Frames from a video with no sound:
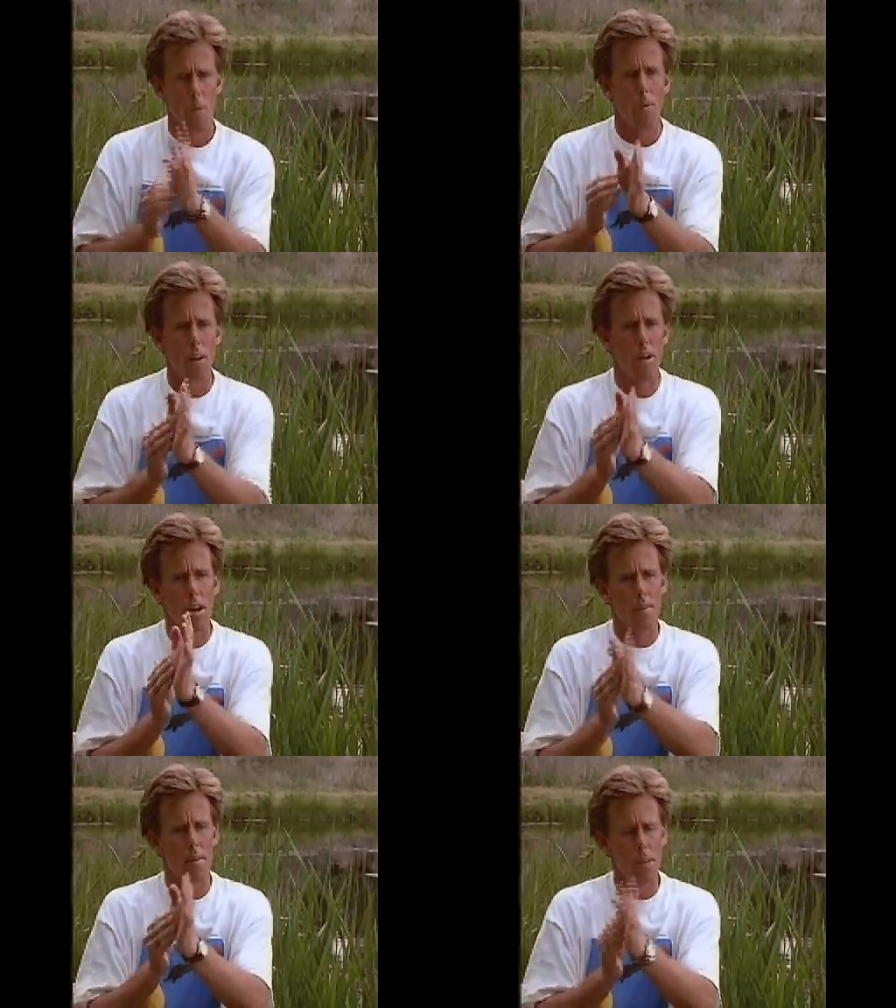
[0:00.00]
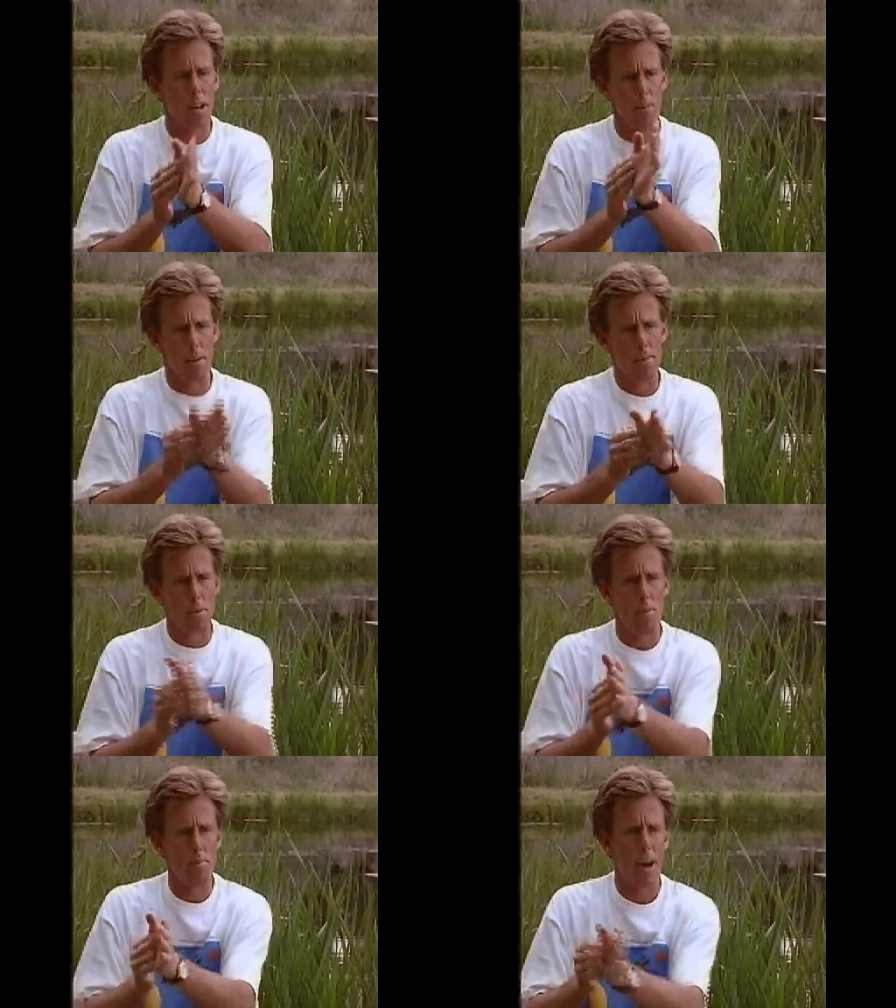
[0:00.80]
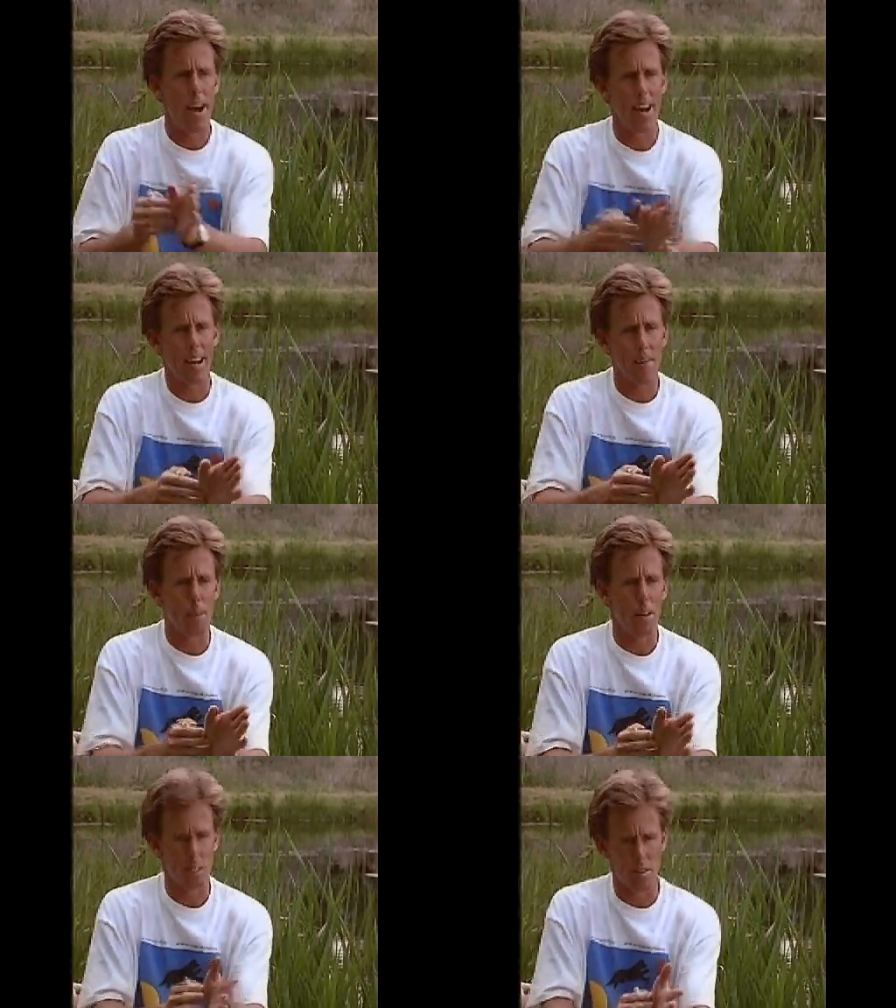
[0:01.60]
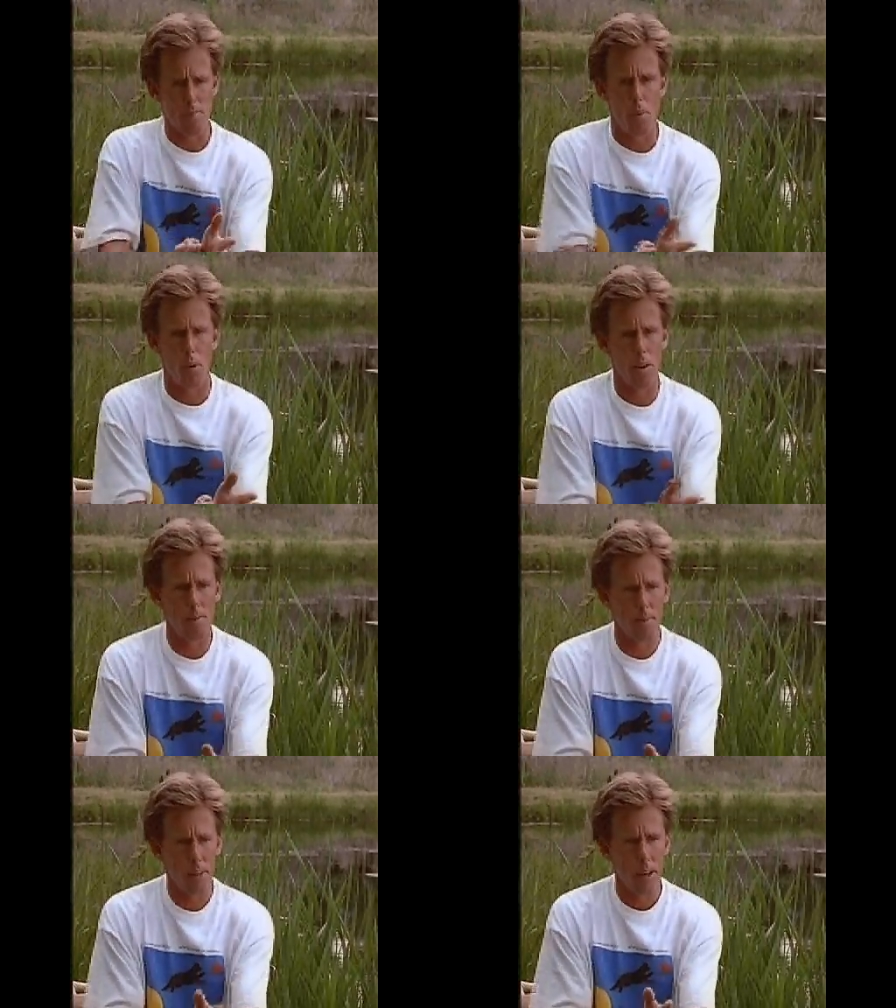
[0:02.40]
We come up through the pack. At about this point,